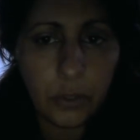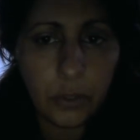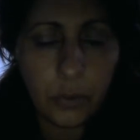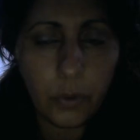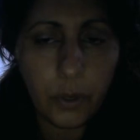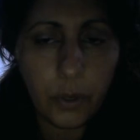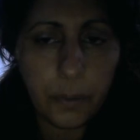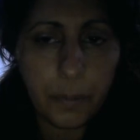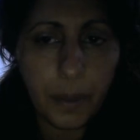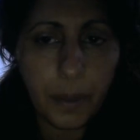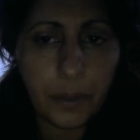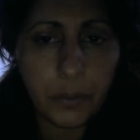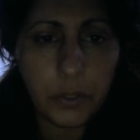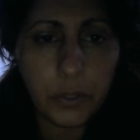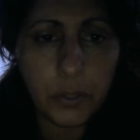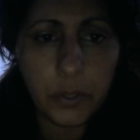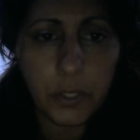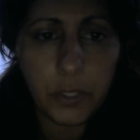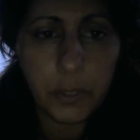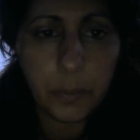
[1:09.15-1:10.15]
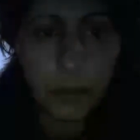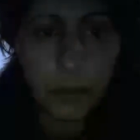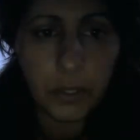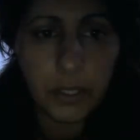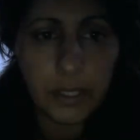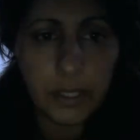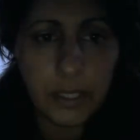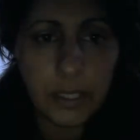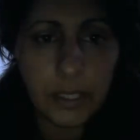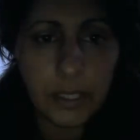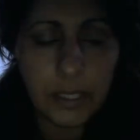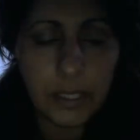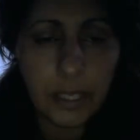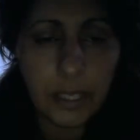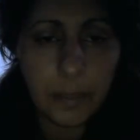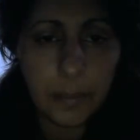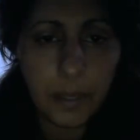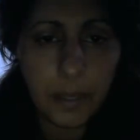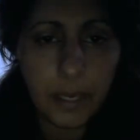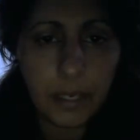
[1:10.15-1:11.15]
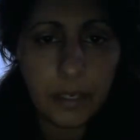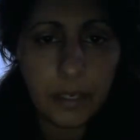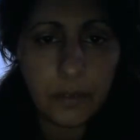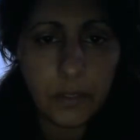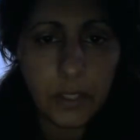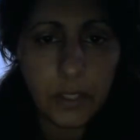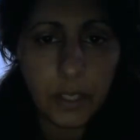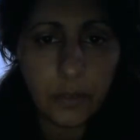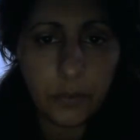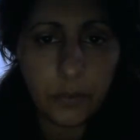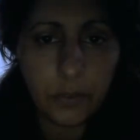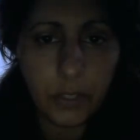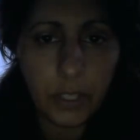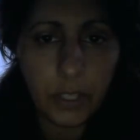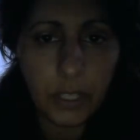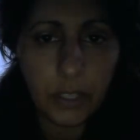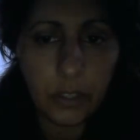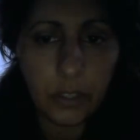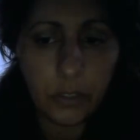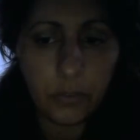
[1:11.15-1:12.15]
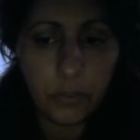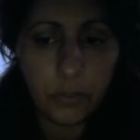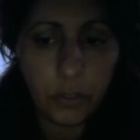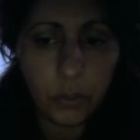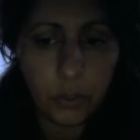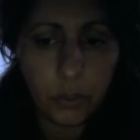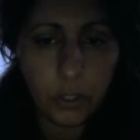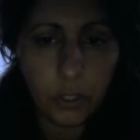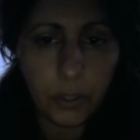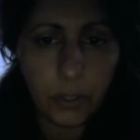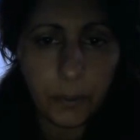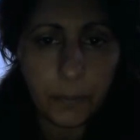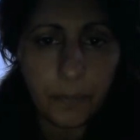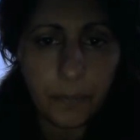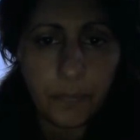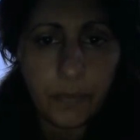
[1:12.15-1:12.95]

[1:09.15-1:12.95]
you are bound to experience the same kind of suffering in the future.